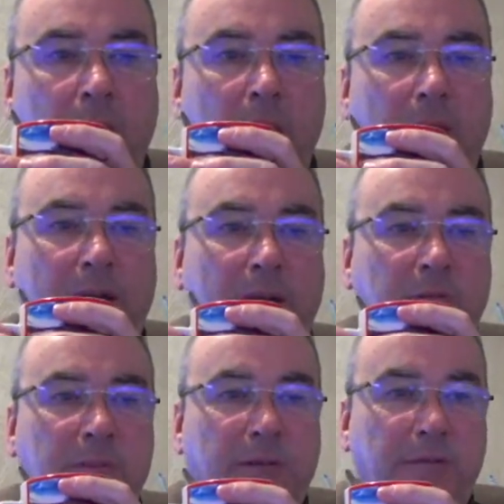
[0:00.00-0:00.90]
I
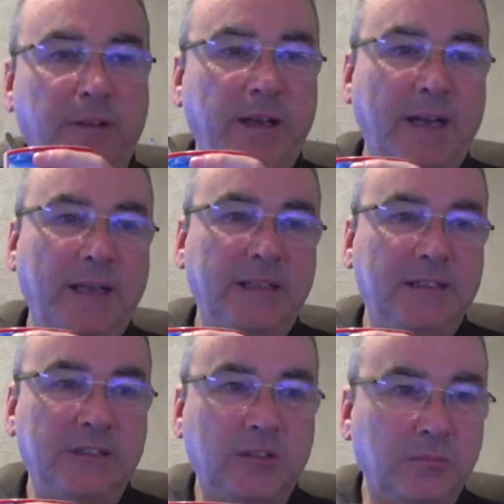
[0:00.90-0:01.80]
would prefer a heli
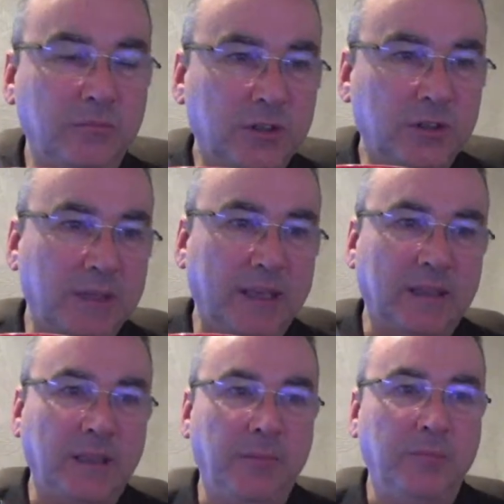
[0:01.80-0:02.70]
system to a lead clip